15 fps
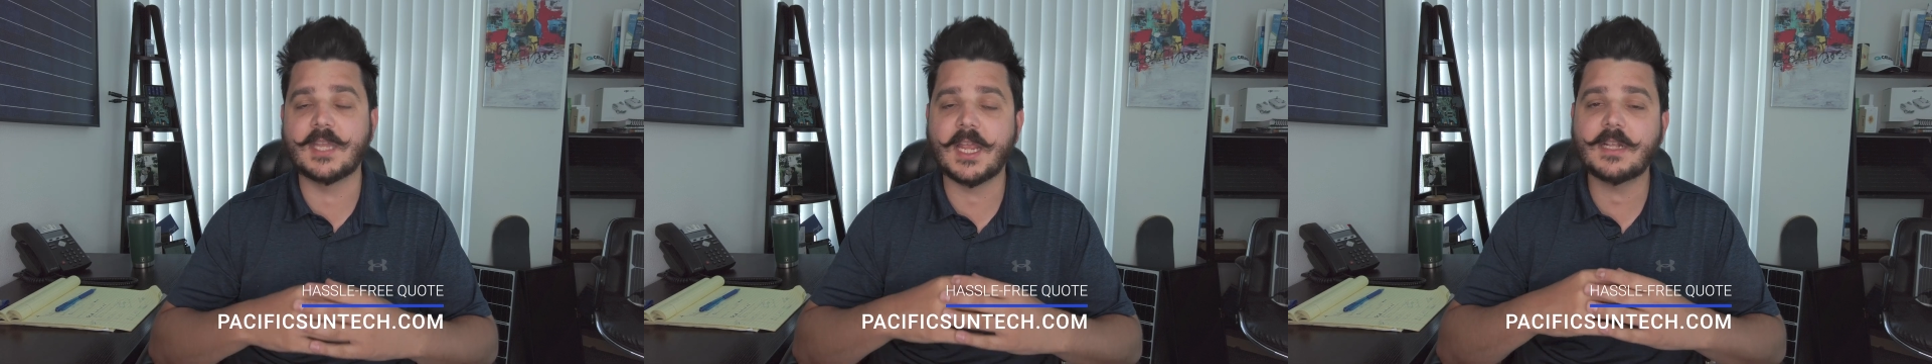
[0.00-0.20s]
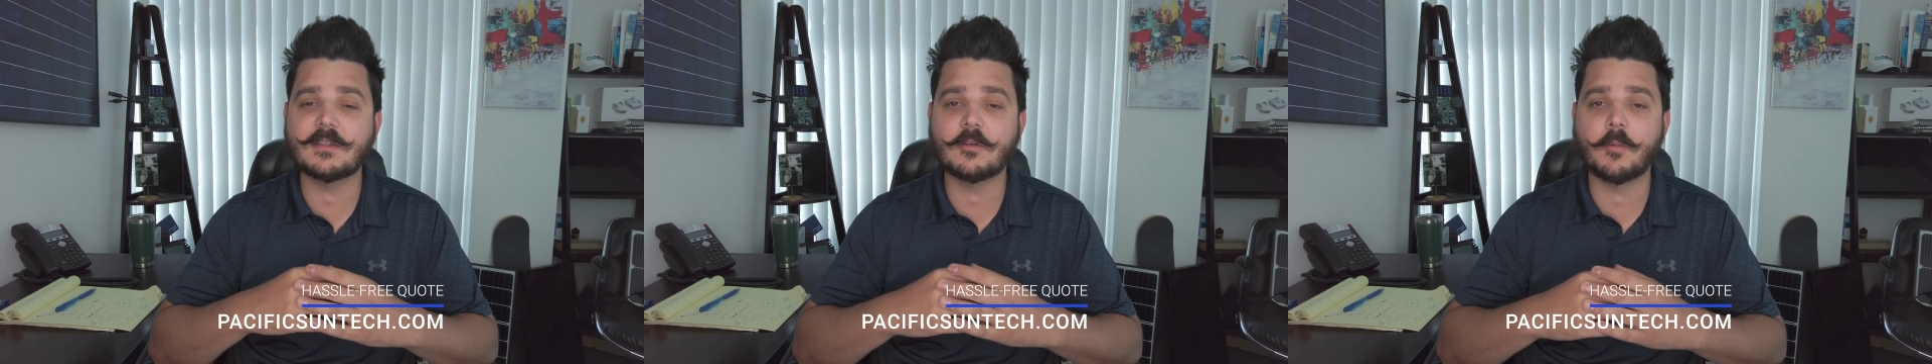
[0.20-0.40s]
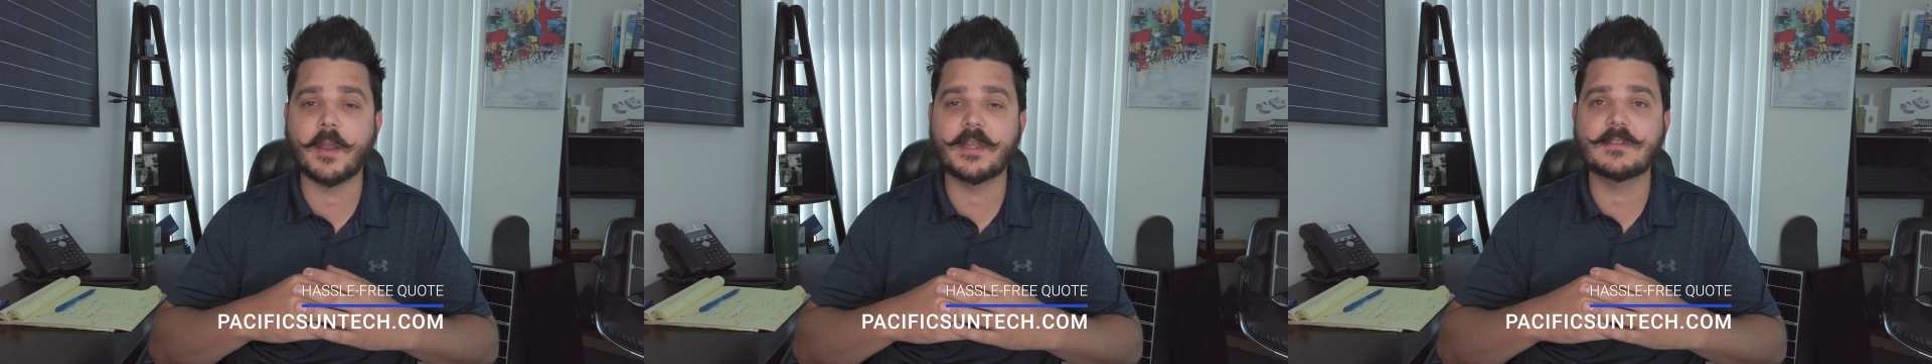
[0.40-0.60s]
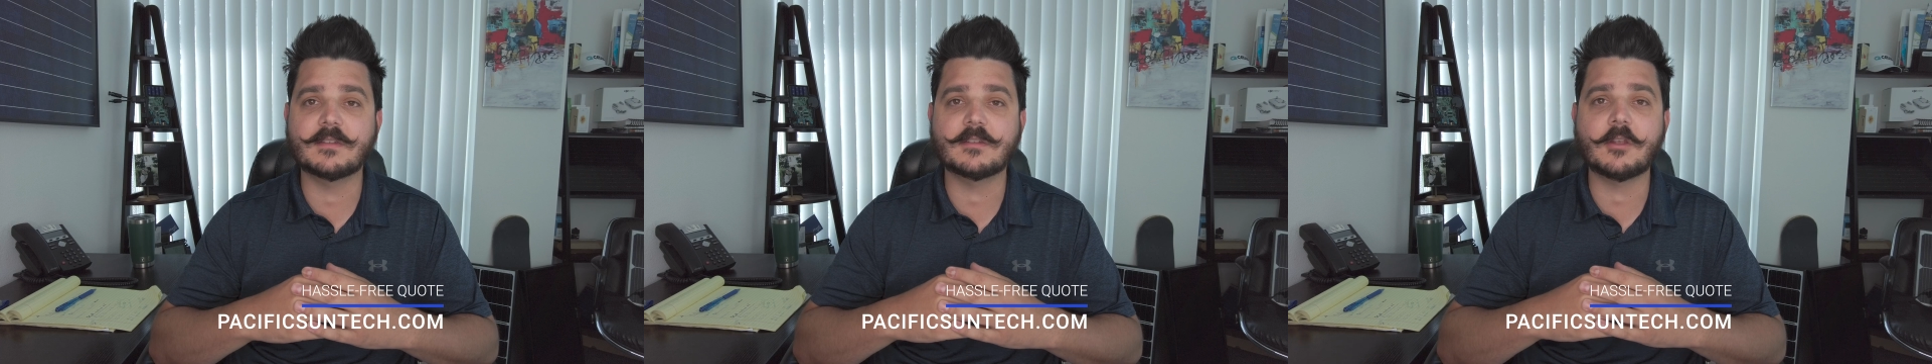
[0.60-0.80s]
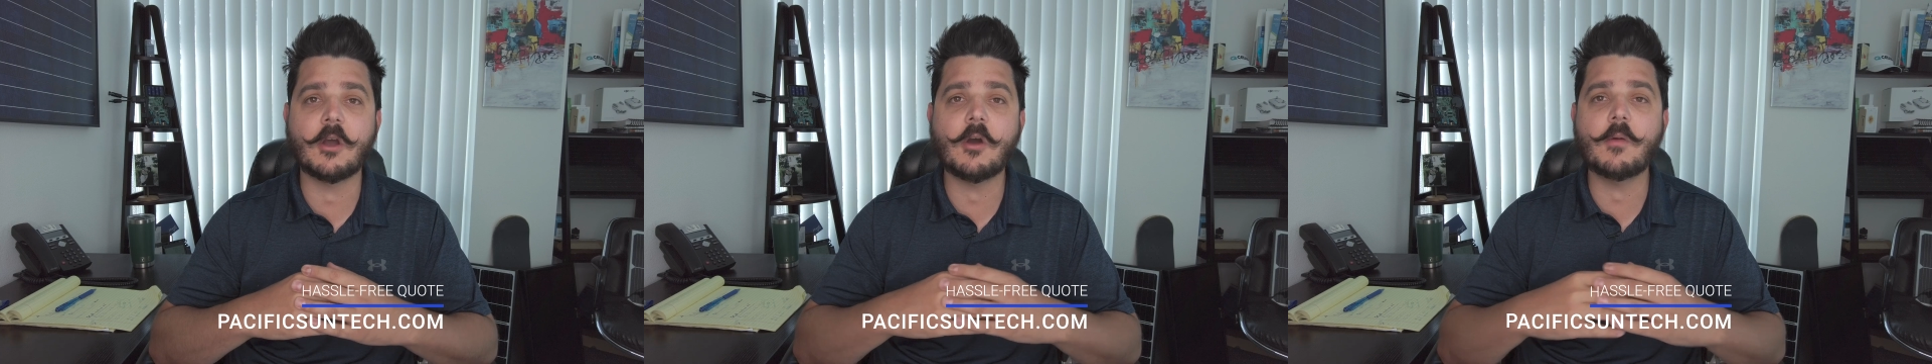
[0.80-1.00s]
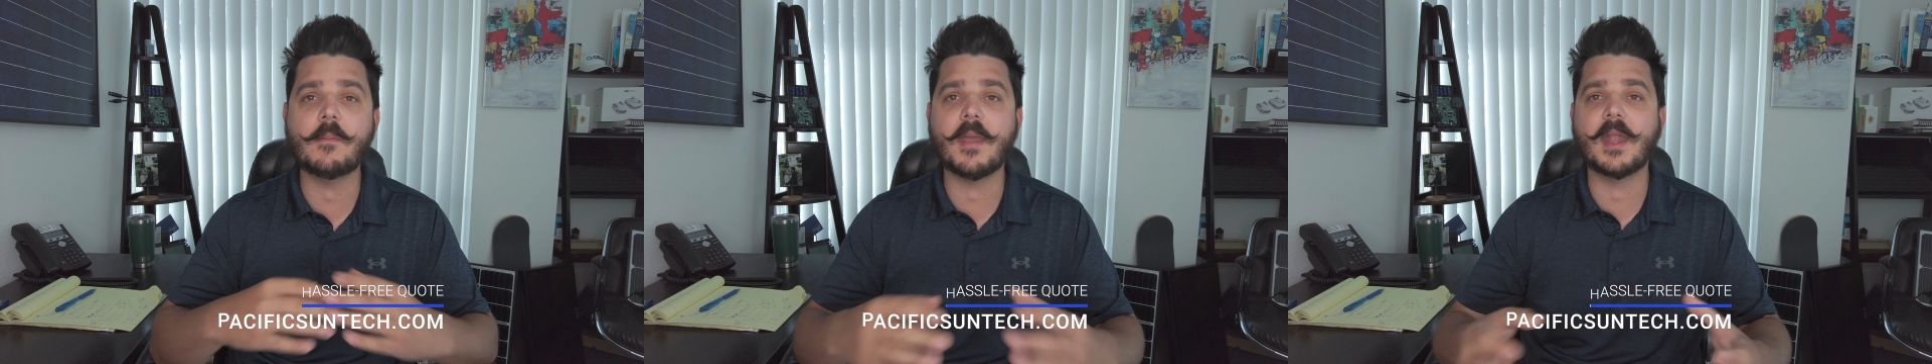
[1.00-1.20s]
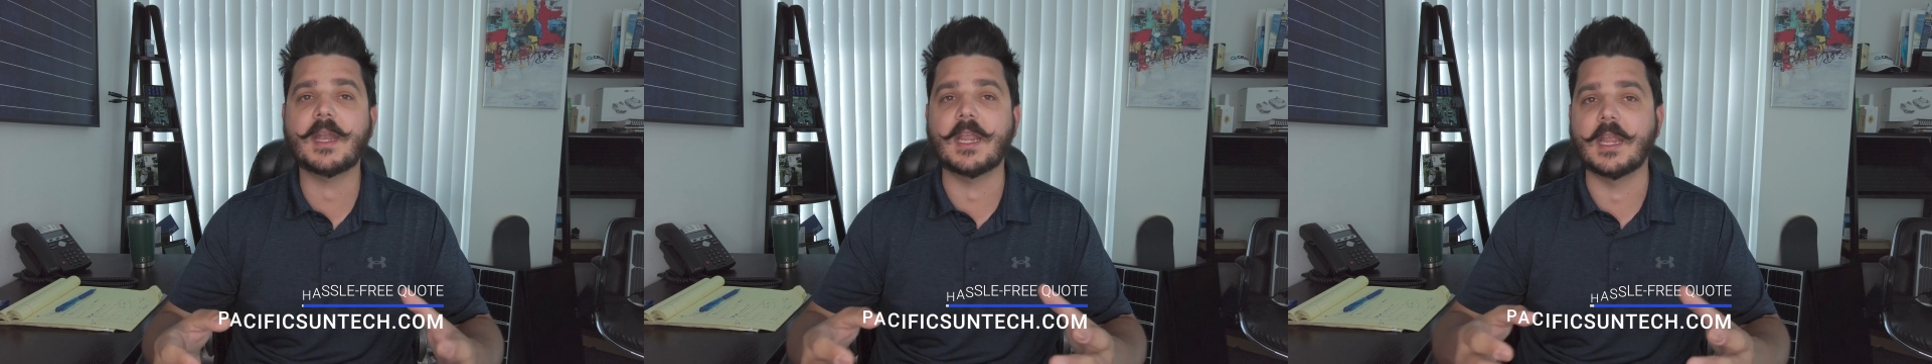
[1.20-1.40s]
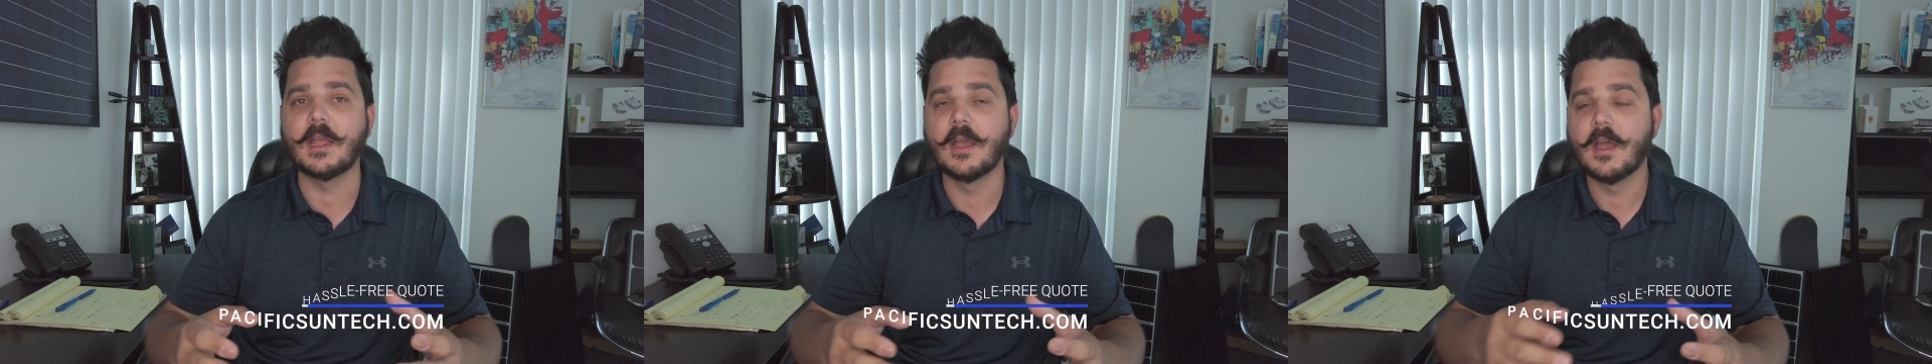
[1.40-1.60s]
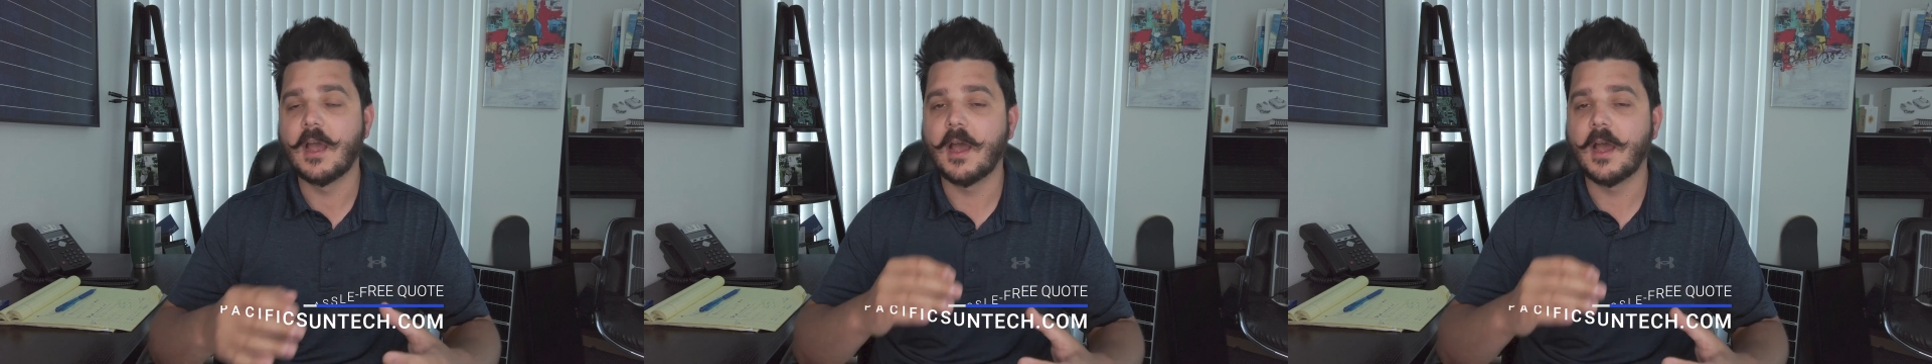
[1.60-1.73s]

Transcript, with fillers: takes away so many